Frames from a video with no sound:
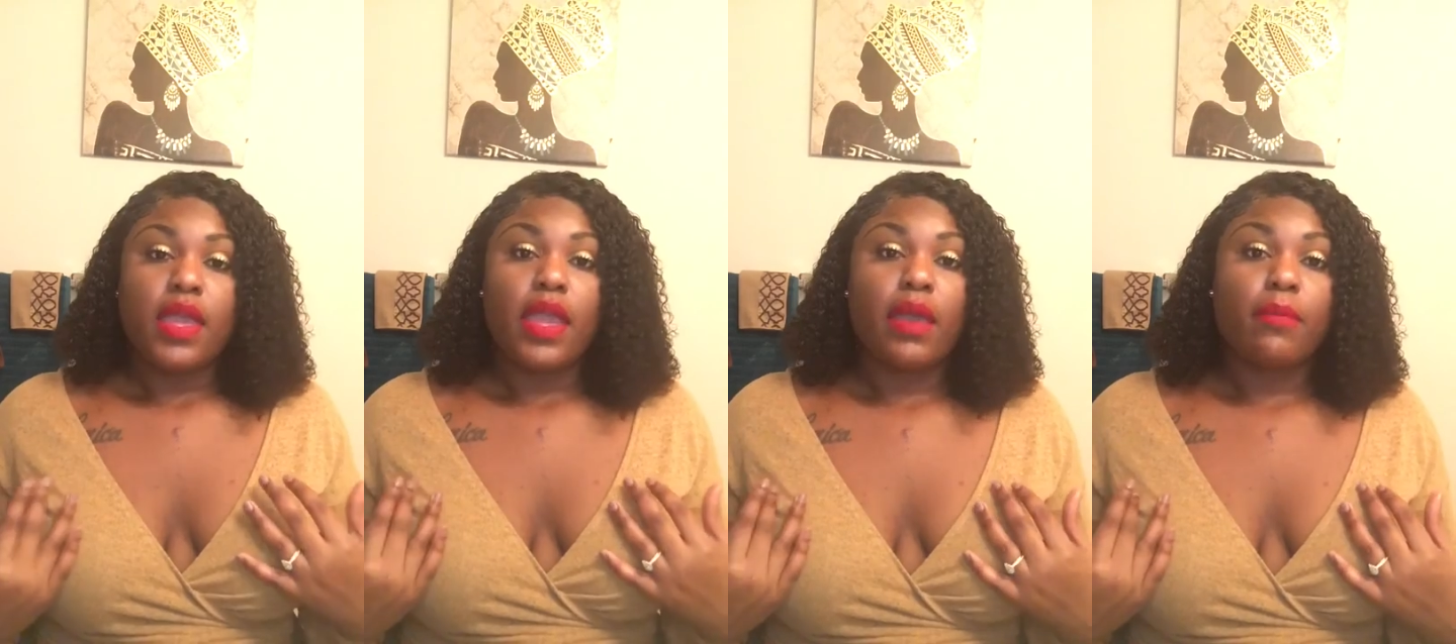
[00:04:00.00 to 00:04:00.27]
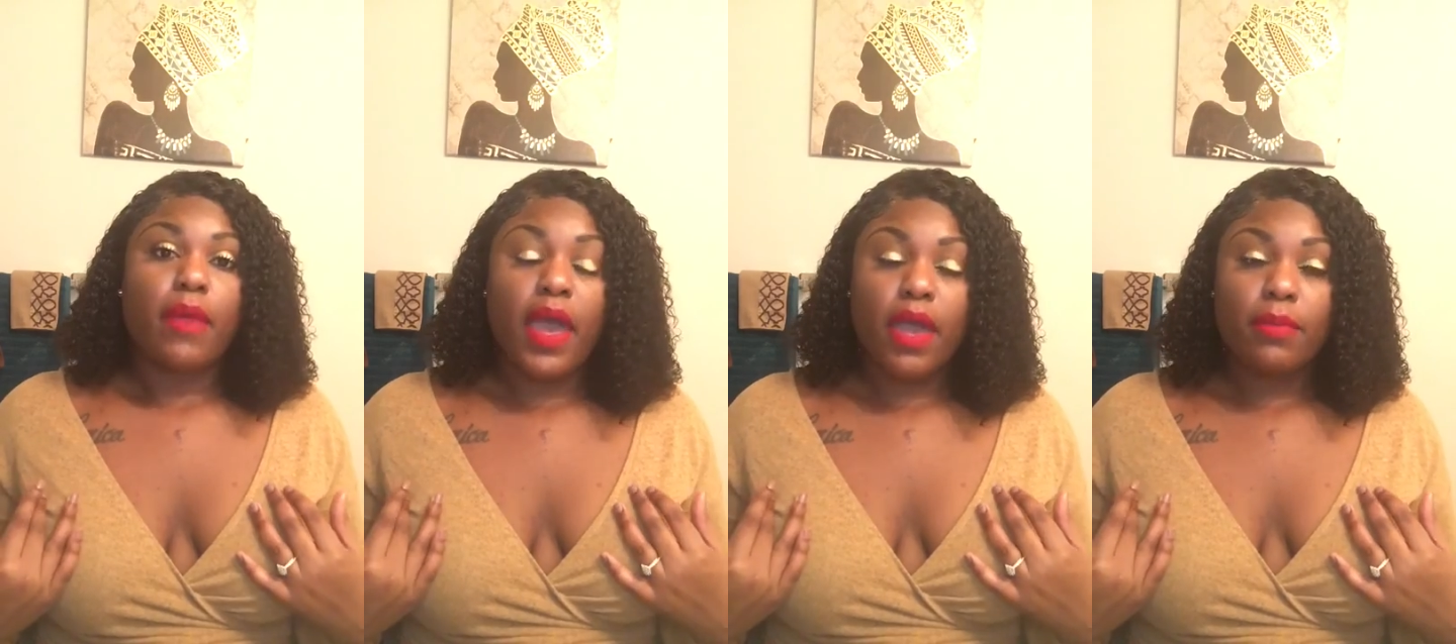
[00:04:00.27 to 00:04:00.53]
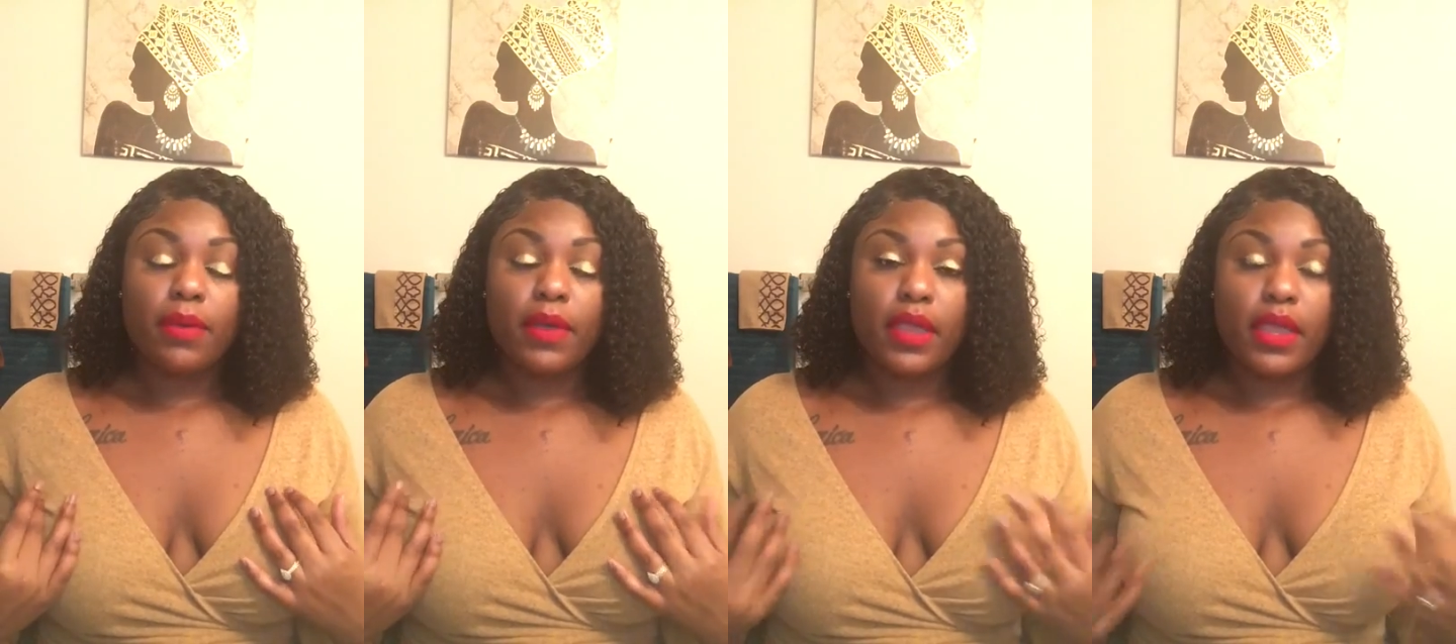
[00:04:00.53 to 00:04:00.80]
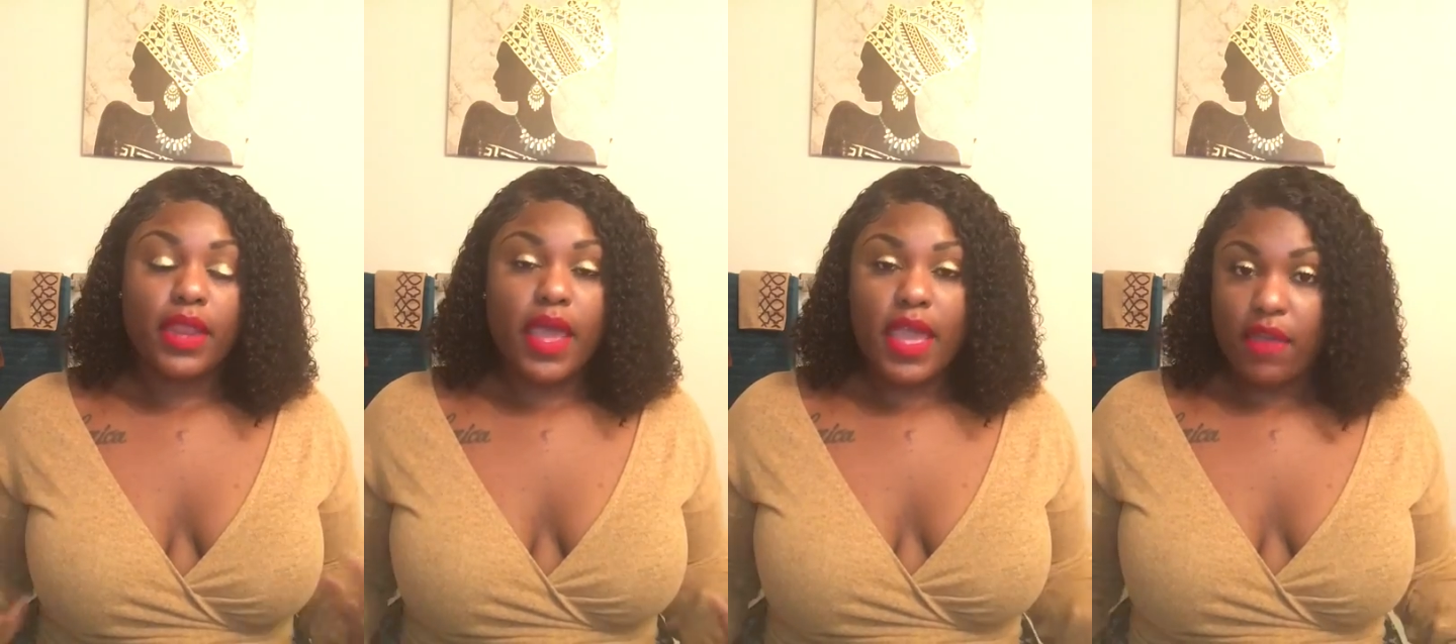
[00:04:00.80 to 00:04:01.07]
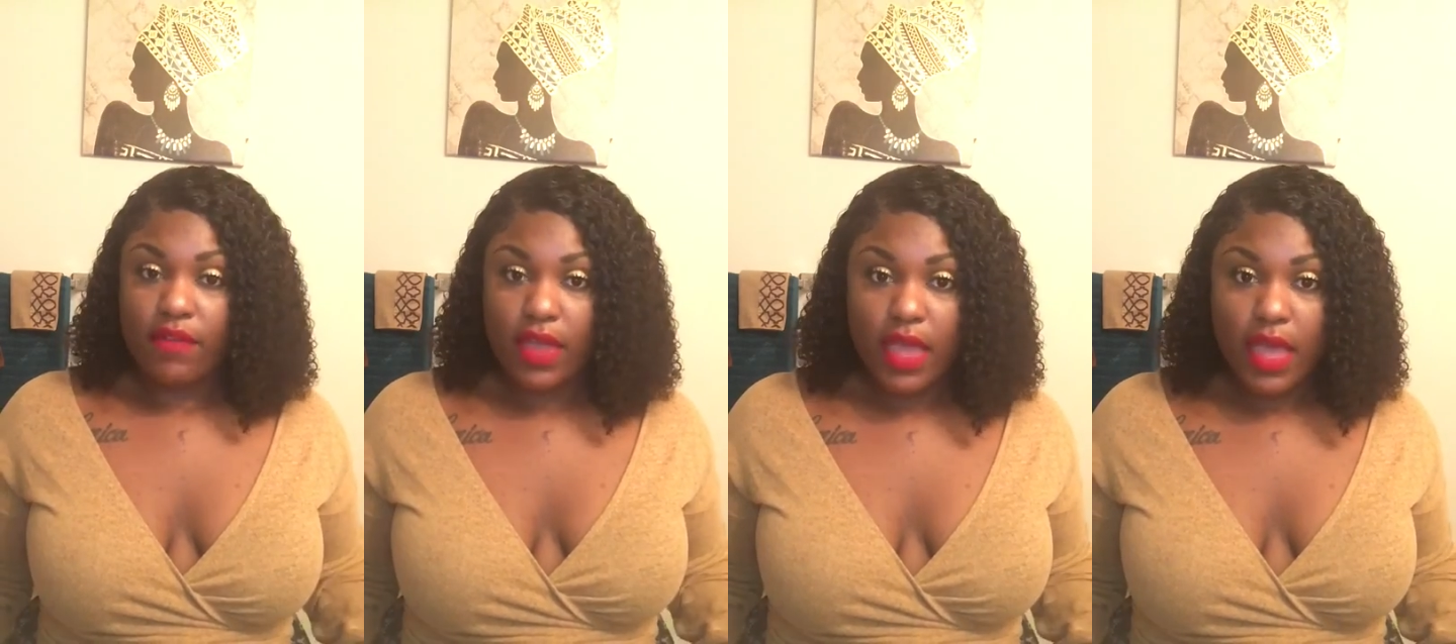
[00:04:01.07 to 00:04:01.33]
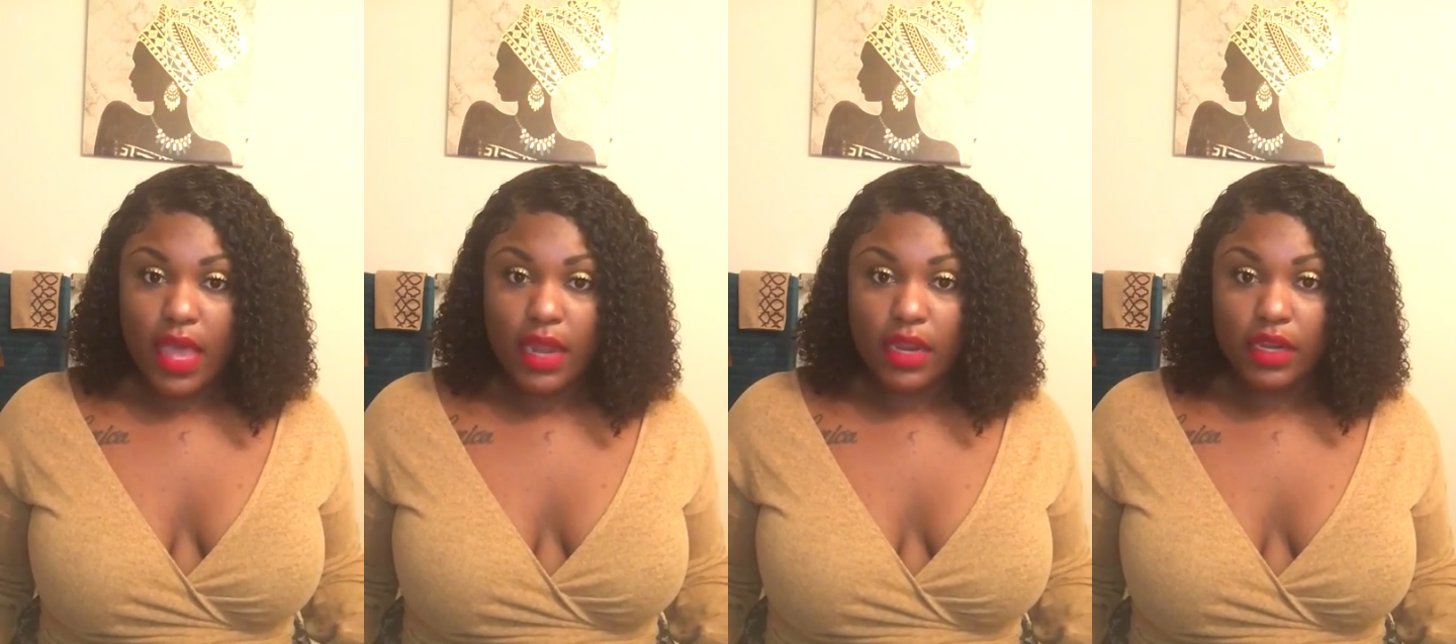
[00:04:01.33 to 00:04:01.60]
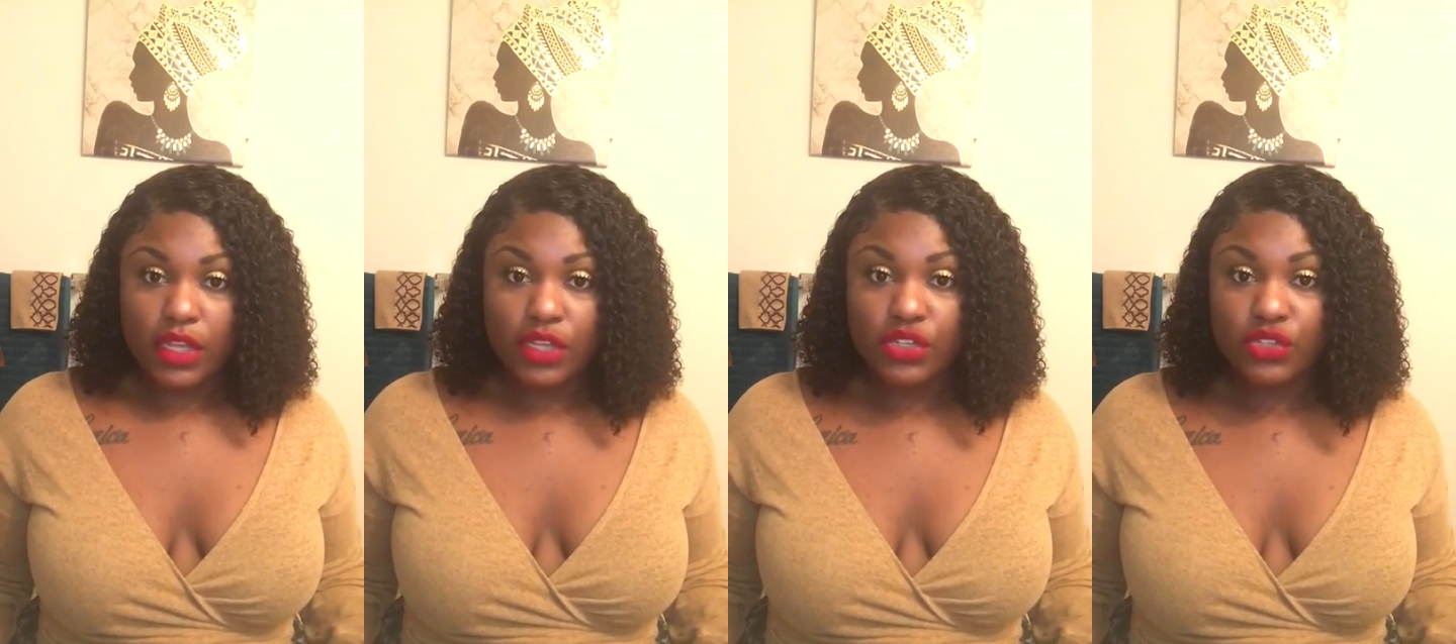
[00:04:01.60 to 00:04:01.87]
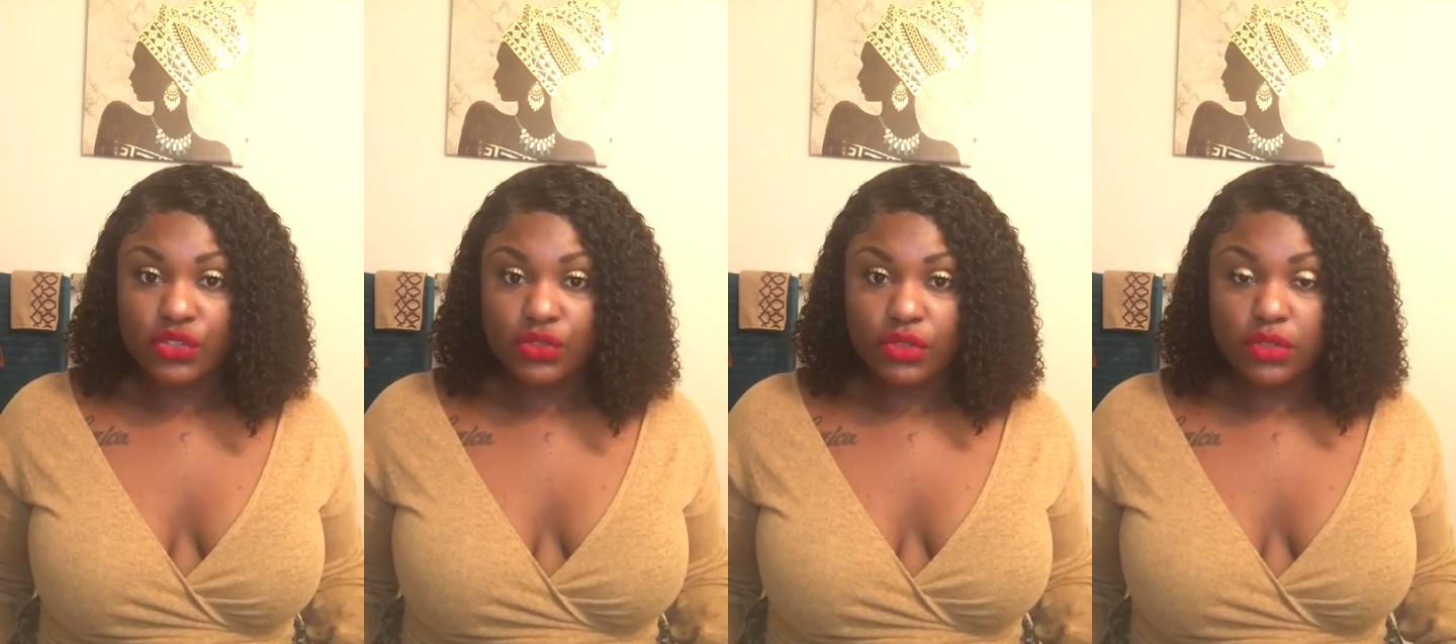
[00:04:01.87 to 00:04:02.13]
In my opinion, I haven't had any
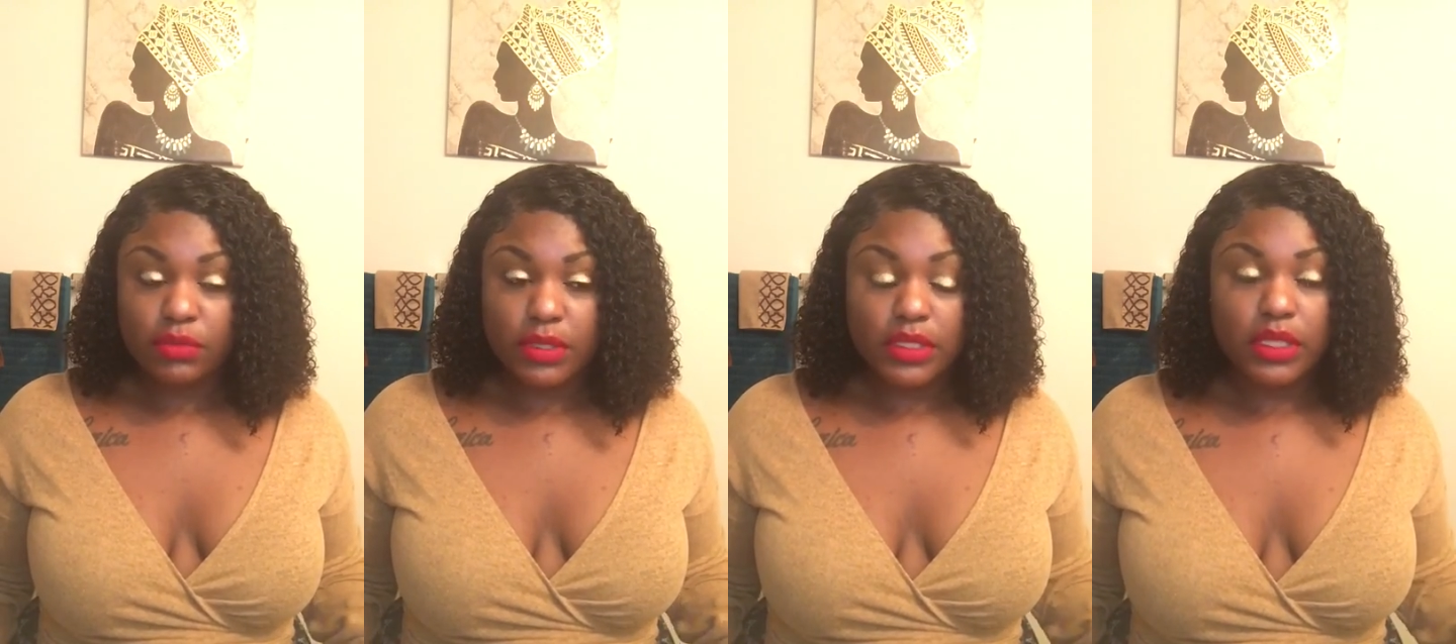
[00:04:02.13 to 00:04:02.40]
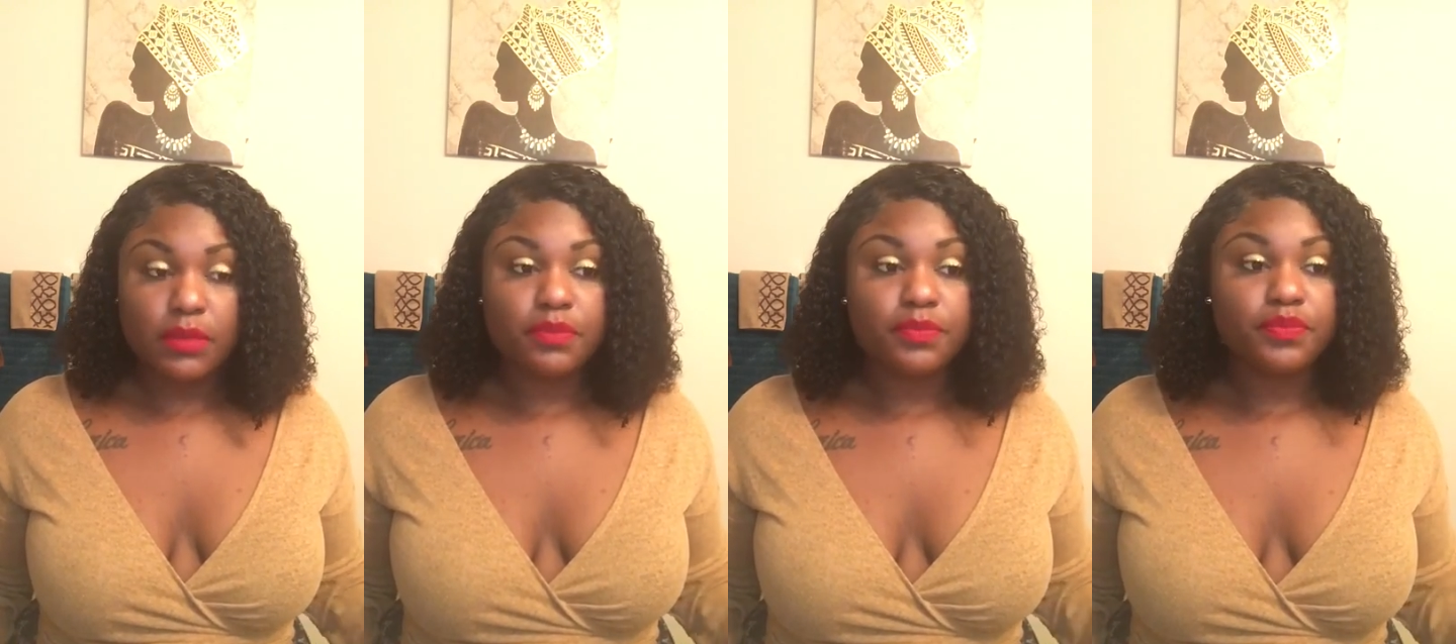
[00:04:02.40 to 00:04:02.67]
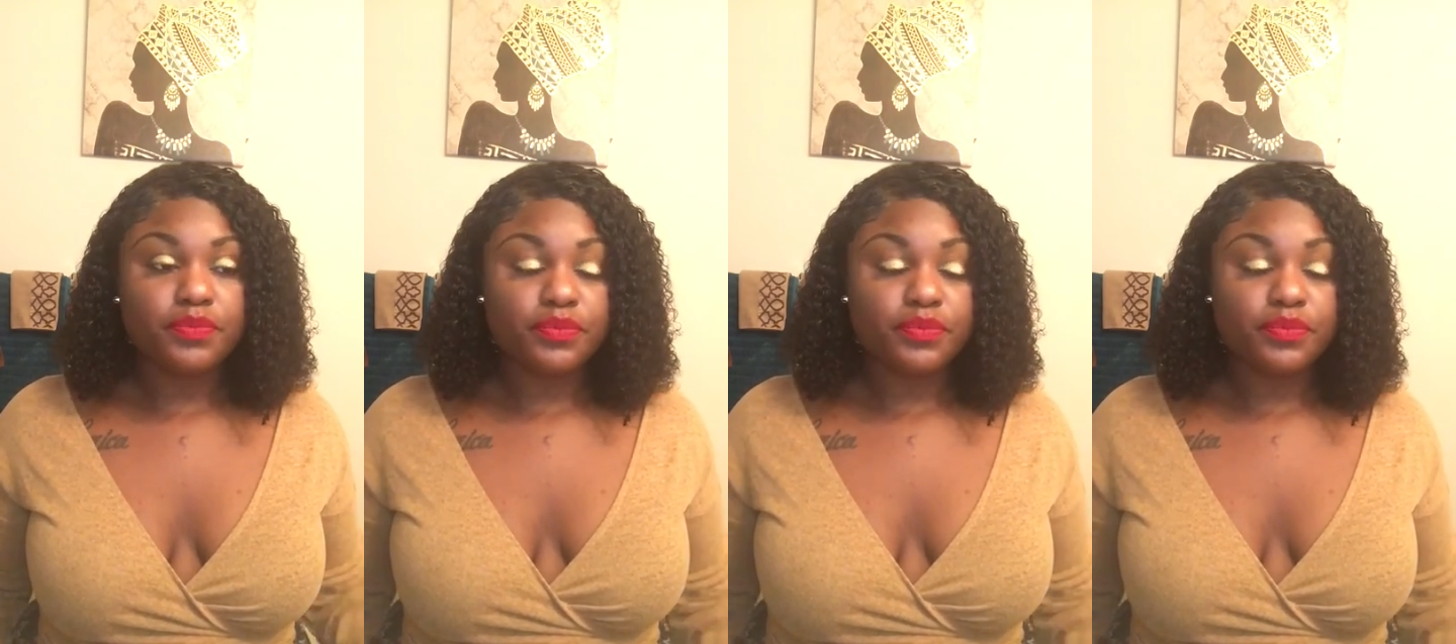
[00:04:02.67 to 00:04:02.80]
issues with it.